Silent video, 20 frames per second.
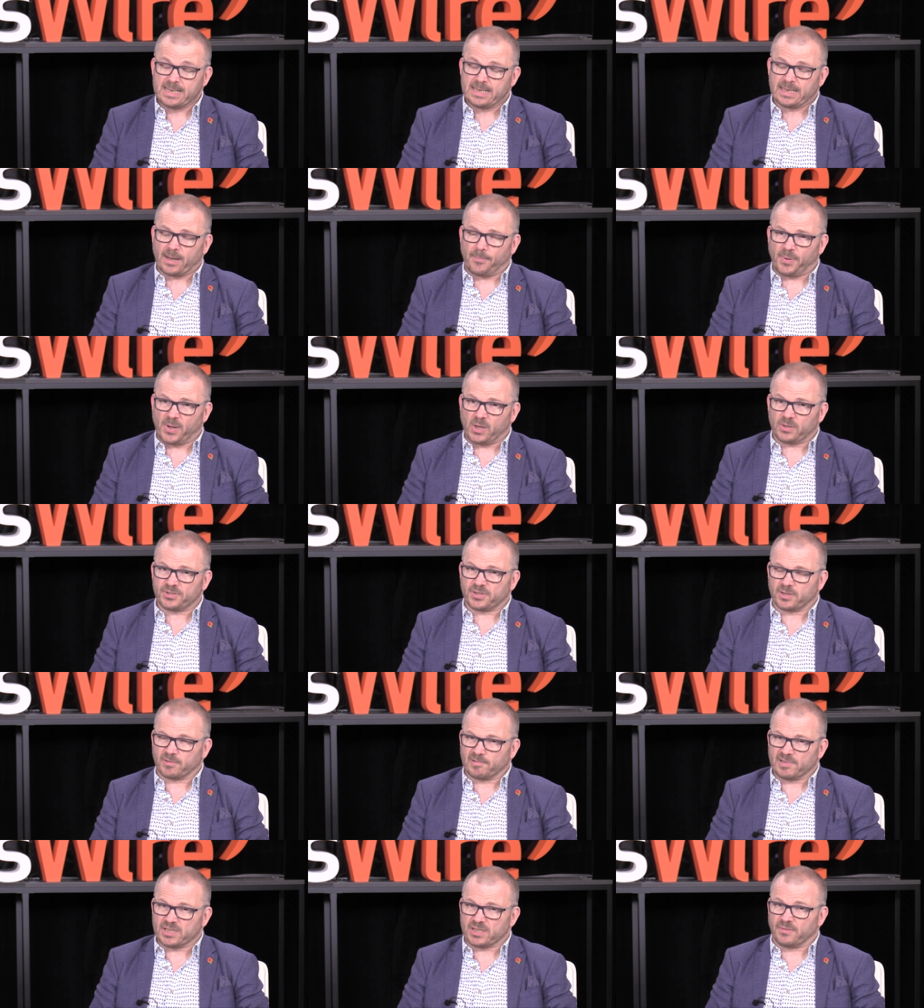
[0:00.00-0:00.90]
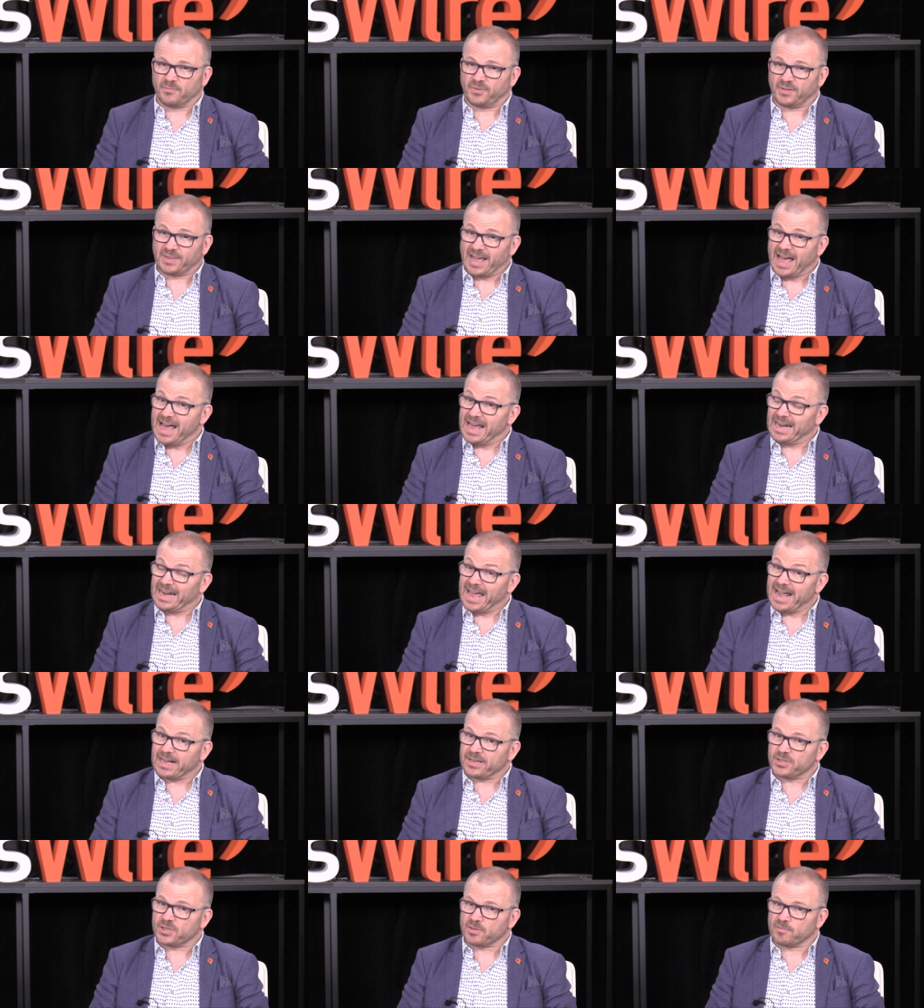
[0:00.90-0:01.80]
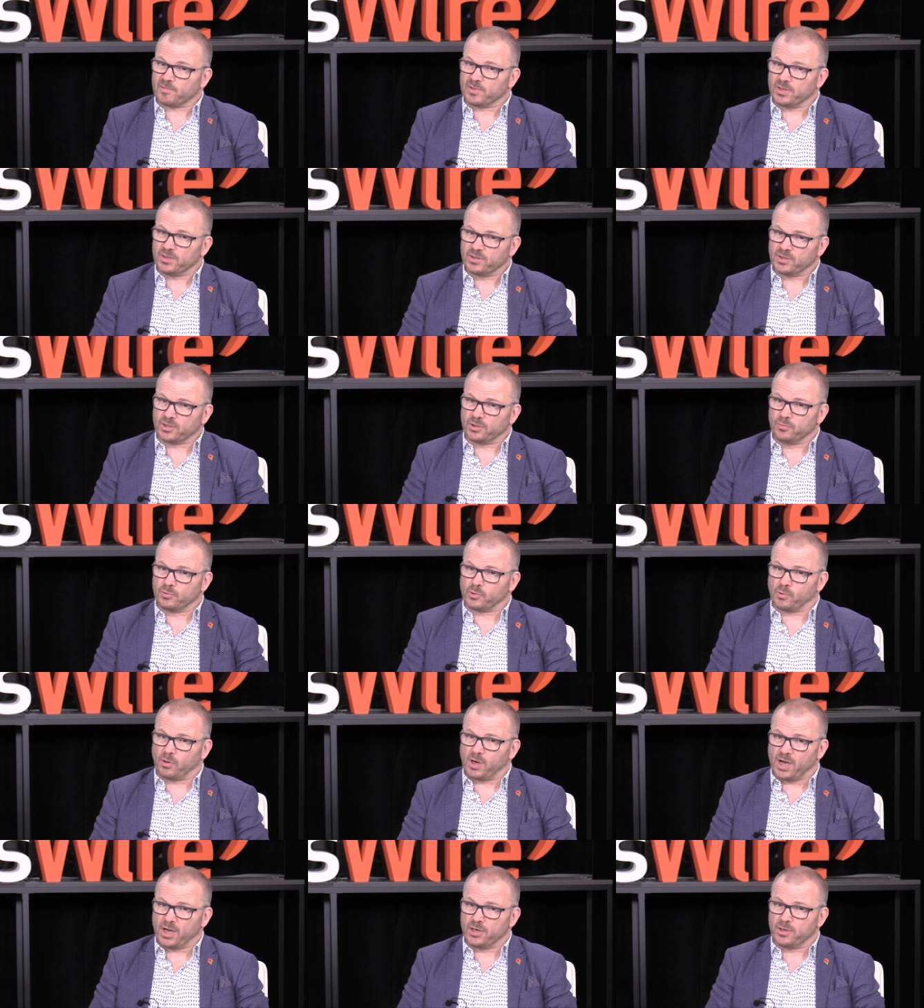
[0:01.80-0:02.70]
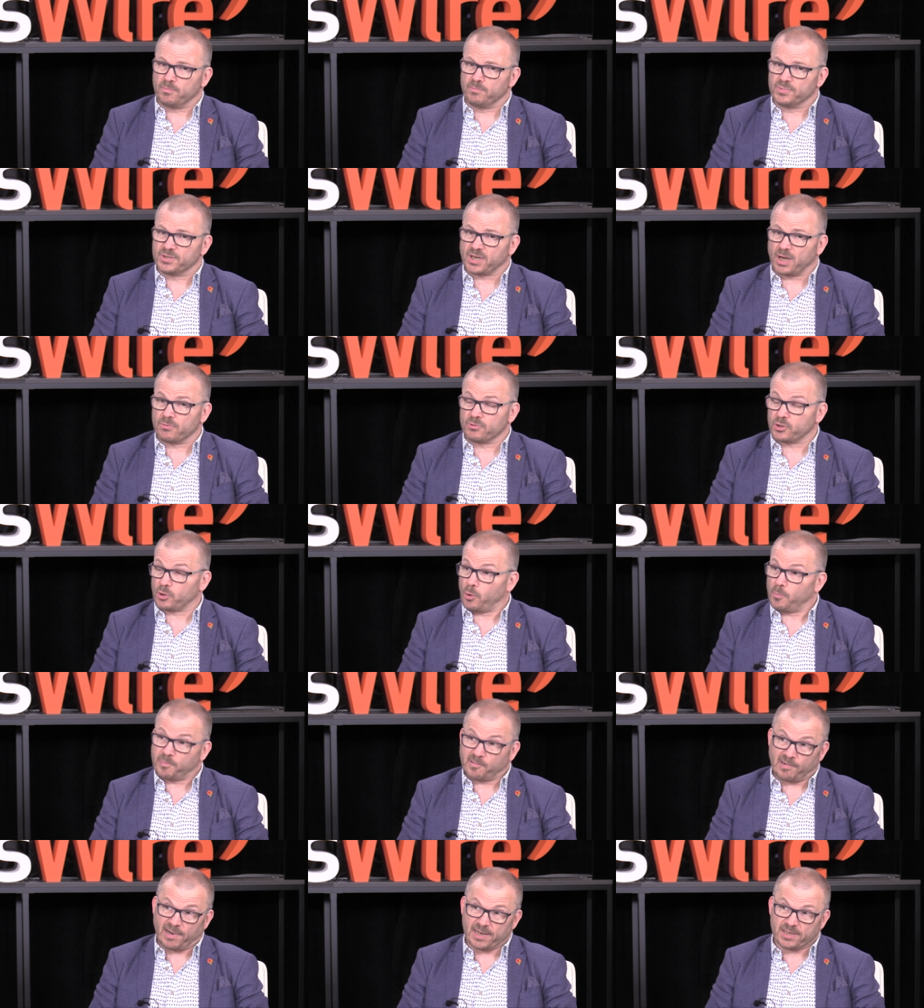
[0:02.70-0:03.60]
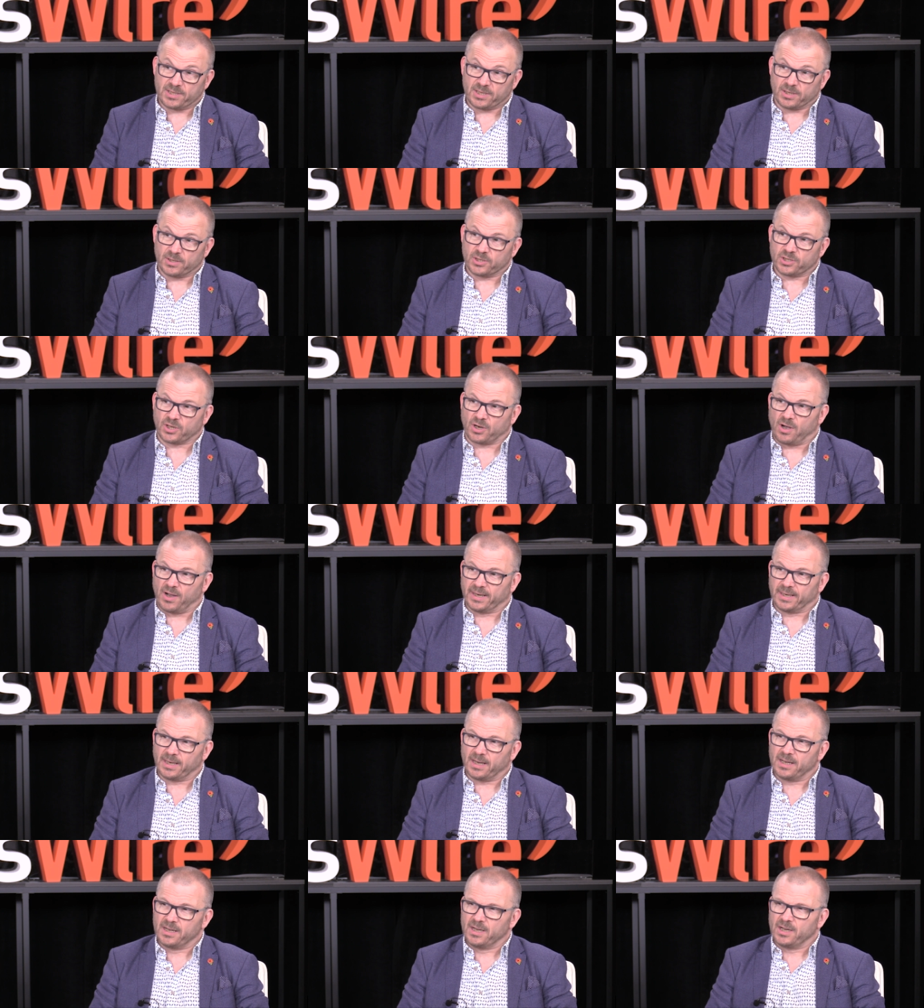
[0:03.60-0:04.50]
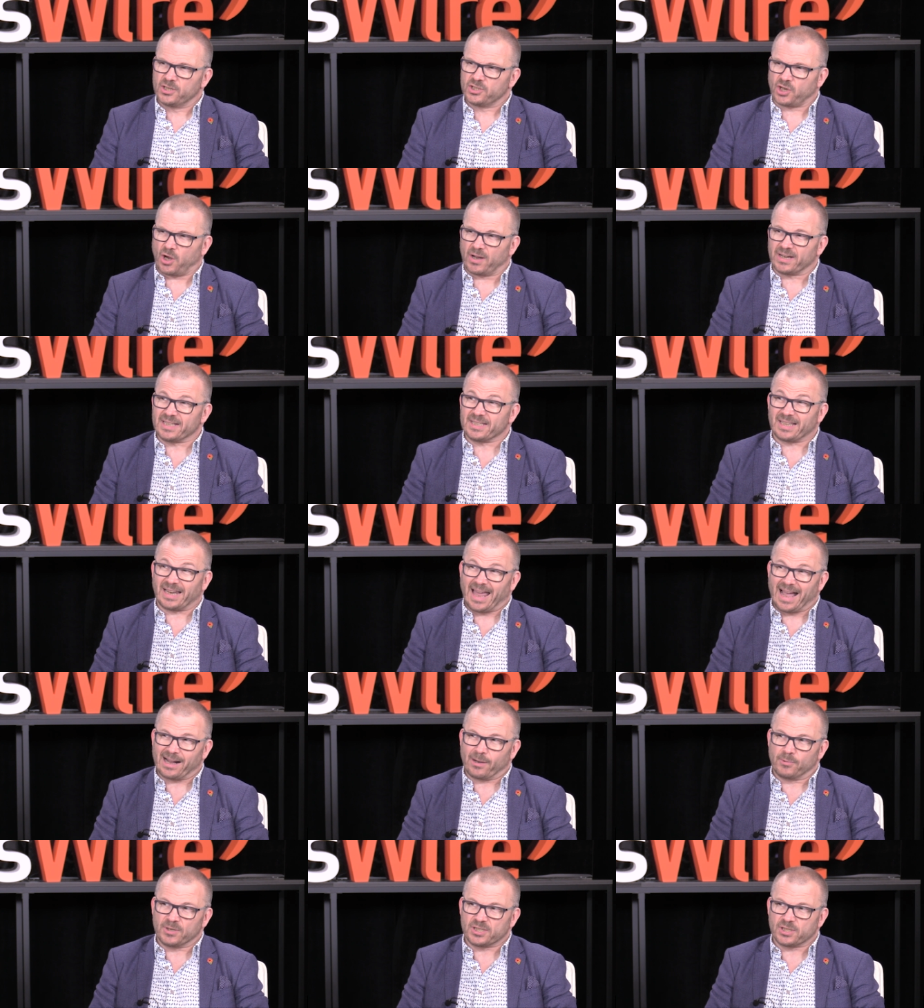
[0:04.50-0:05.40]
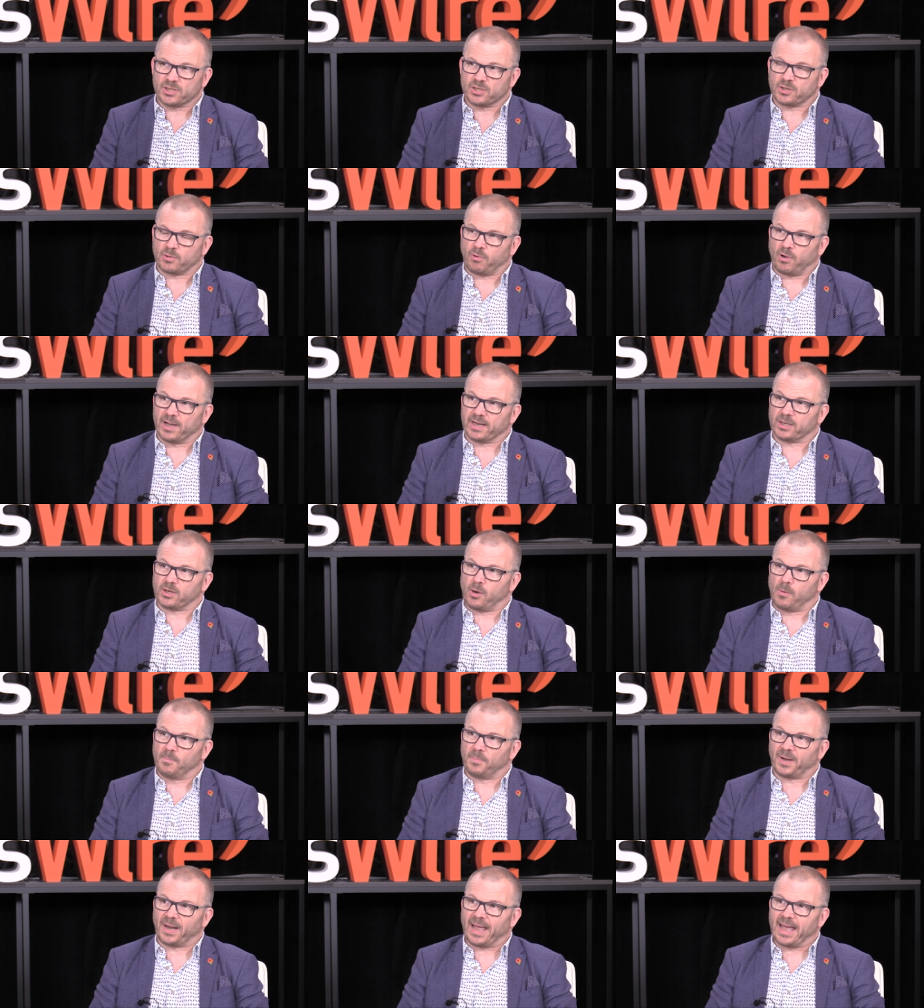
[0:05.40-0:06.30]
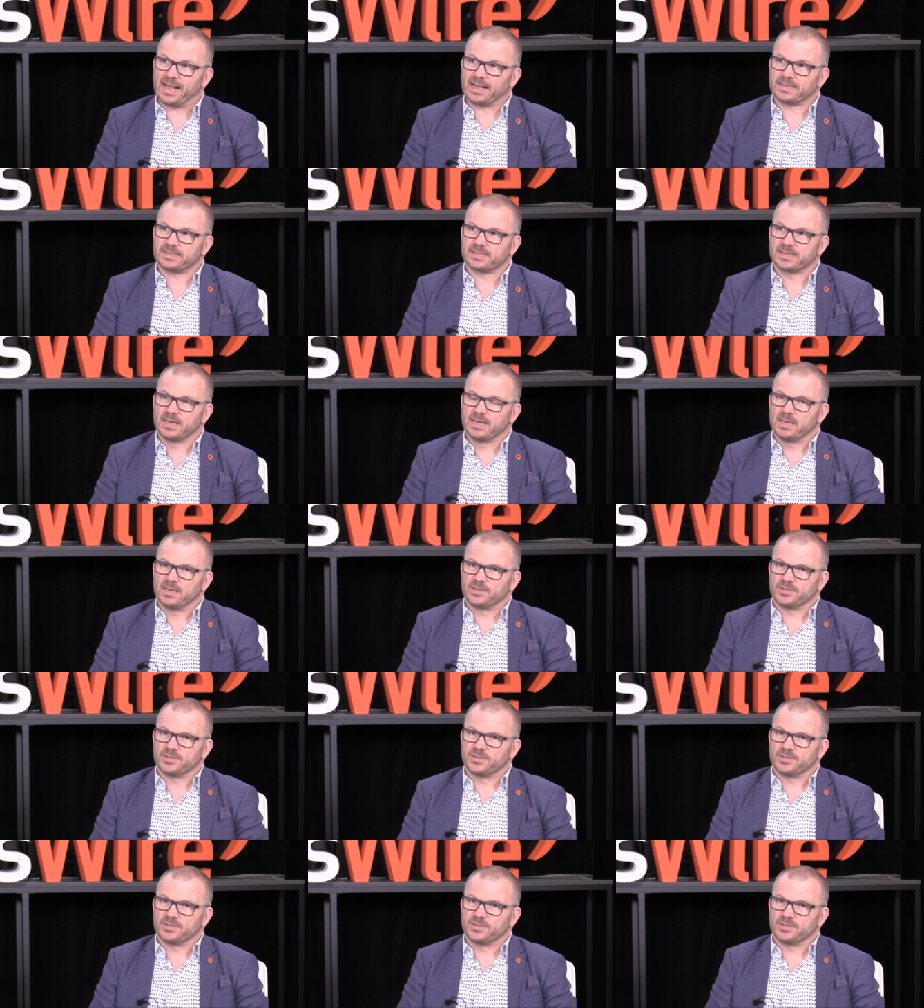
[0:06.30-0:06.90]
Now, part of the reason for that, Alexa and Google Home don't operate in China. Chinese language is quite complex.